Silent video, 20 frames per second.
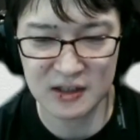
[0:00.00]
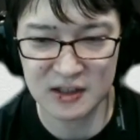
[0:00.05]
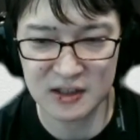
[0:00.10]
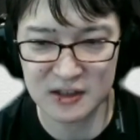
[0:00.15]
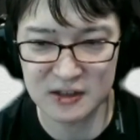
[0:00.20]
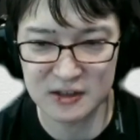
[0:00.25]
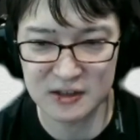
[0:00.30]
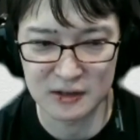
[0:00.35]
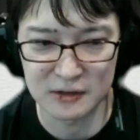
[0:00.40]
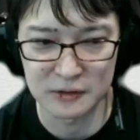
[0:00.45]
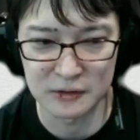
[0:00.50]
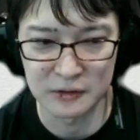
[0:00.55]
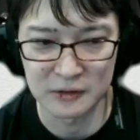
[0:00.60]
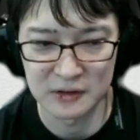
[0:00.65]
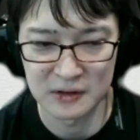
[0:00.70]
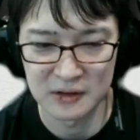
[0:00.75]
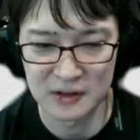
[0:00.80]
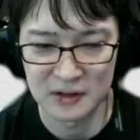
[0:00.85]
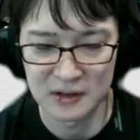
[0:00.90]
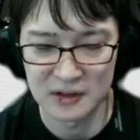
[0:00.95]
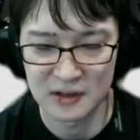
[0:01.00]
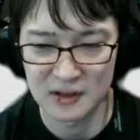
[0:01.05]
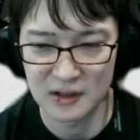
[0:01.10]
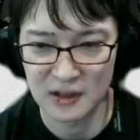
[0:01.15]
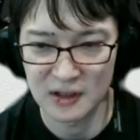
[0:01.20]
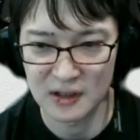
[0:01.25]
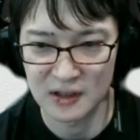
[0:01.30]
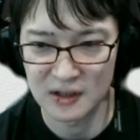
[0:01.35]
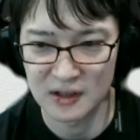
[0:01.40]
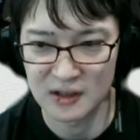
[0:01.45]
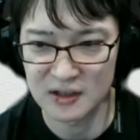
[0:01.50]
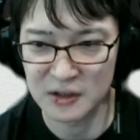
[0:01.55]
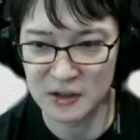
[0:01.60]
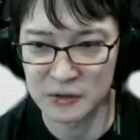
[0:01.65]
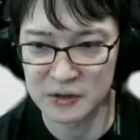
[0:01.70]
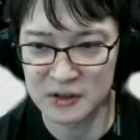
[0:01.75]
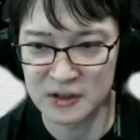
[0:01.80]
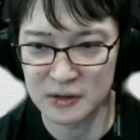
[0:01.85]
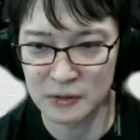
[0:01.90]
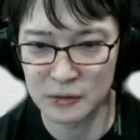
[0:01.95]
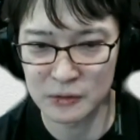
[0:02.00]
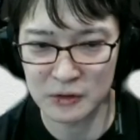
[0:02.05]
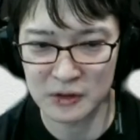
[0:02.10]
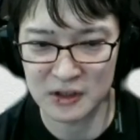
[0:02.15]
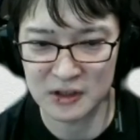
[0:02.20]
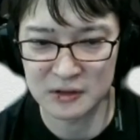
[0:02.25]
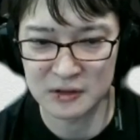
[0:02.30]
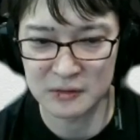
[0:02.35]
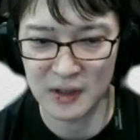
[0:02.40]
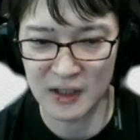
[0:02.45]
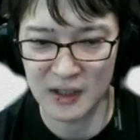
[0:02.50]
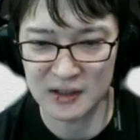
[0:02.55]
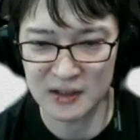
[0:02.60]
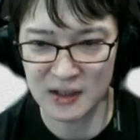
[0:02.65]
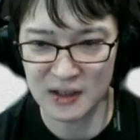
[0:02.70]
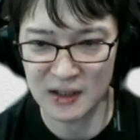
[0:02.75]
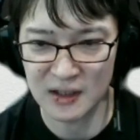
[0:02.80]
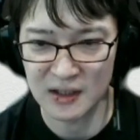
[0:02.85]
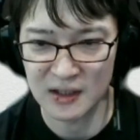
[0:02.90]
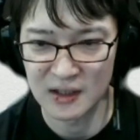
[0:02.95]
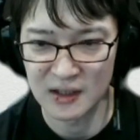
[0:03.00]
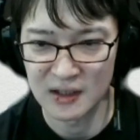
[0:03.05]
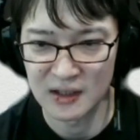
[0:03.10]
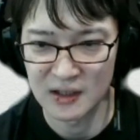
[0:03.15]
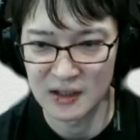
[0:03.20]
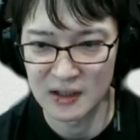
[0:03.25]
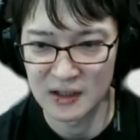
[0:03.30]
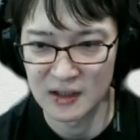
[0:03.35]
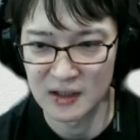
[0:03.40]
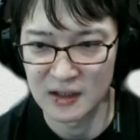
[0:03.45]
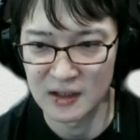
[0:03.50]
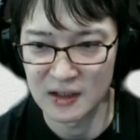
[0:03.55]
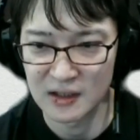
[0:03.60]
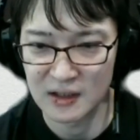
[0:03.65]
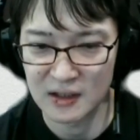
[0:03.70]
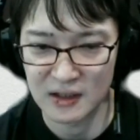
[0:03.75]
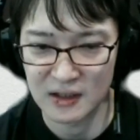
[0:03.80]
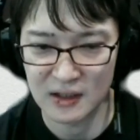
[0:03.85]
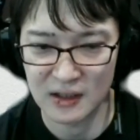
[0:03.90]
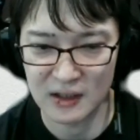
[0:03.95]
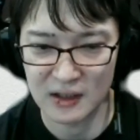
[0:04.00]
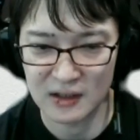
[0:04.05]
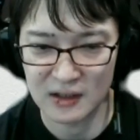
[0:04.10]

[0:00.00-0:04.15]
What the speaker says: so the dislike signal is input, and on top of that,